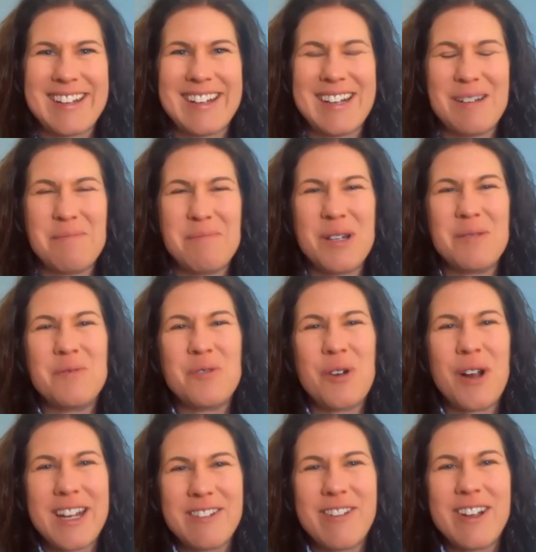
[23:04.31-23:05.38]
Um, but
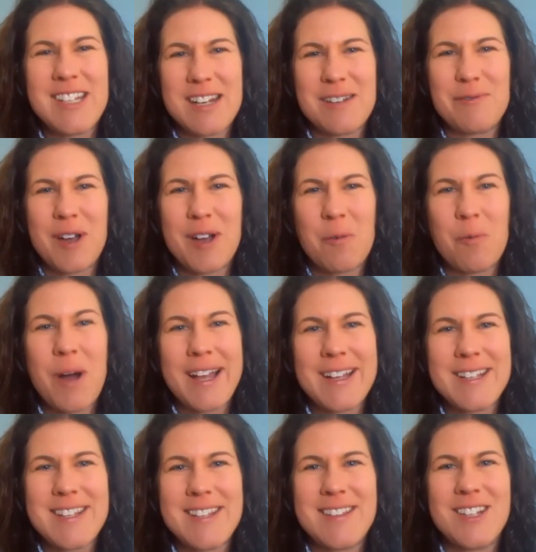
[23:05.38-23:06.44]
trying to identify why
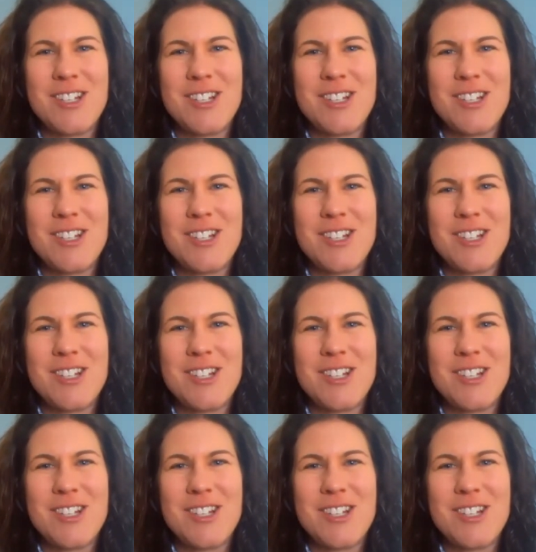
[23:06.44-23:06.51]
is it